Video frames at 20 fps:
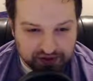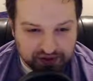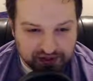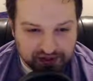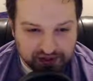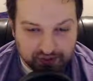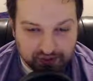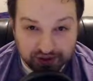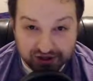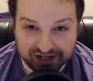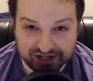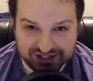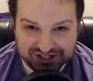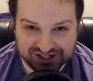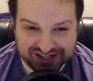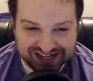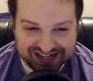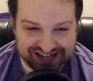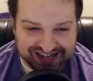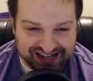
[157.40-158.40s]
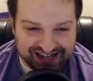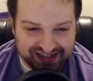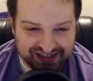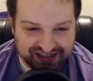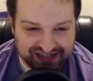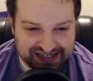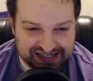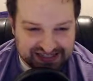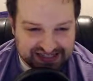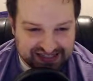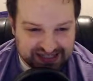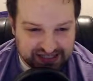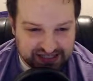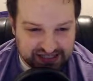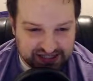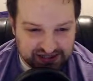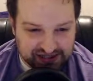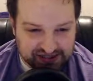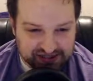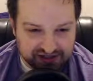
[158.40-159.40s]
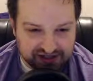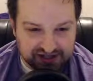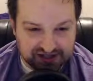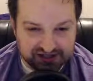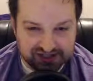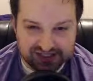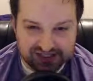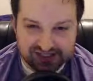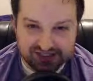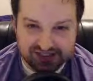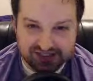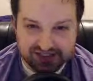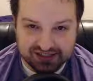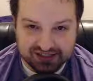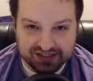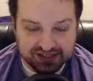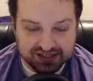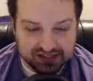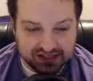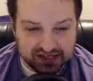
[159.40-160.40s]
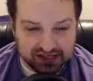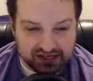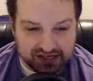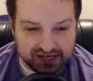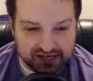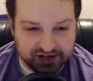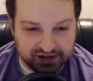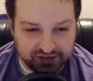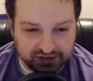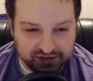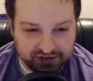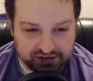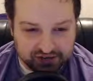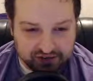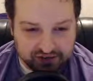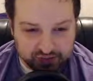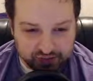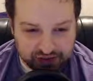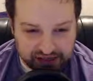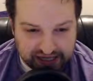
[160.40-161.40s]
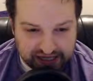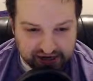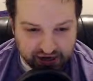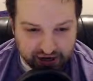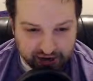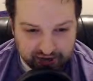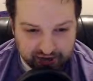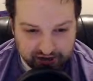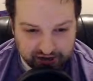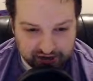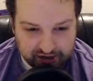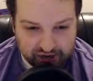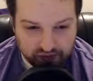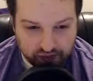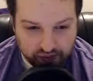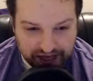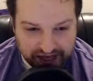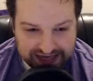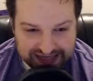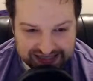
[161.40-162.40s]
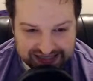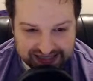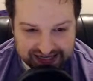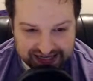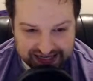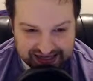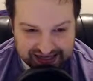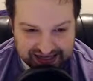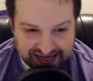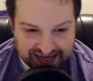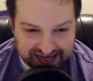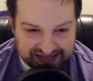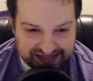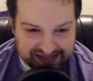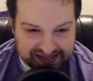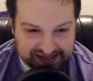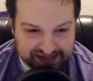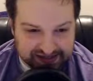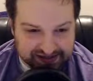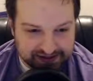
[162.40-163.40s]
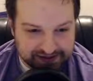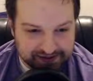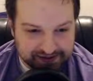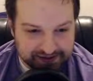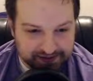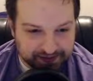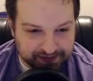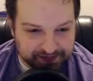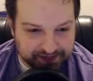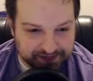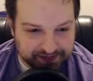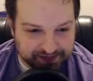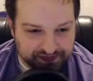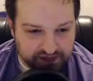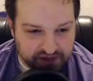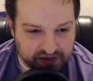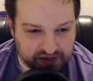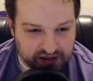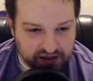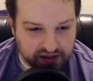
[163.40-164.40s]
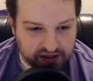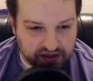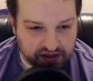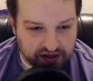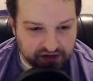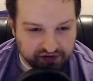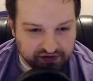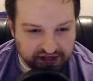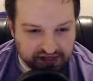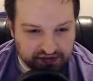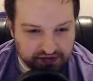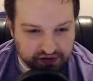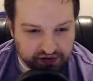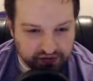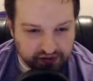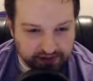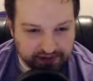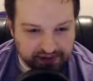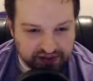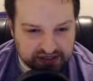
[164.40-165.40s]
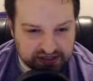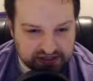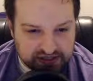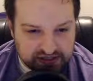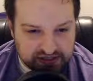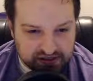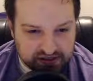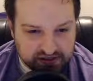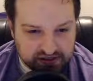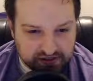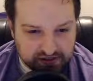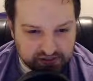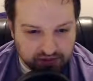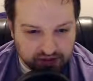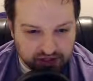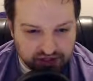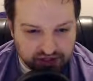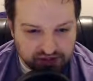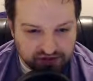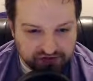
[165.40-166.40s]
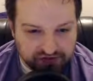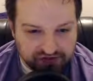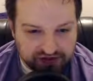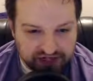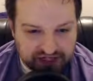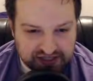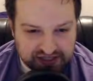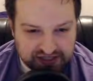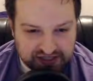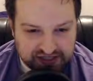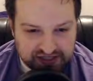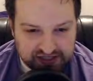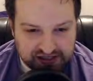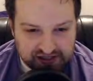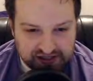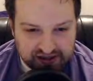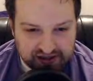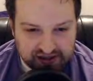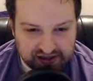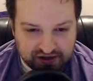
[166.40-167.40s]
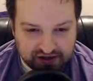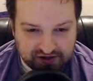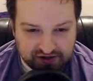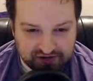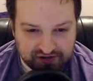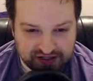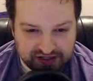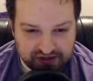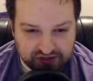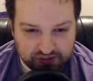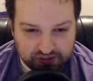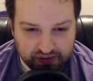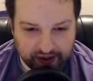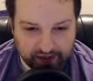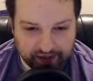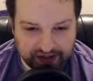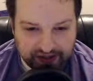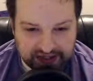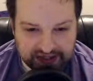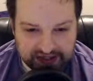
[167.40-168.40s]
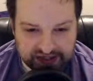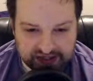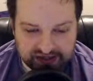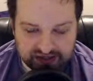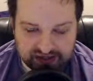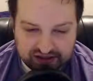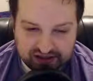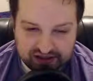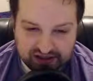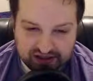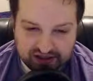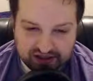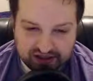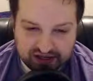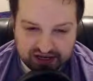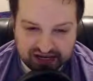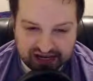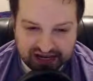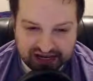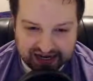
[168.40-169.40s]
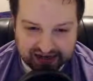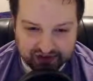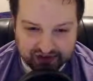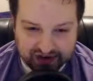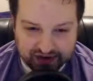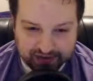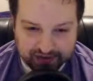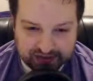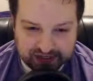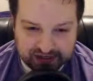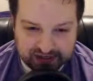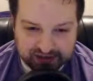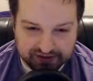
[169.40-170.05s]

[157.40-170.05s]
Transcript: punch and kick things easier because it's, plate armor weighs a lot. Available weapons, martial fists, fist weapons, and hand wraps.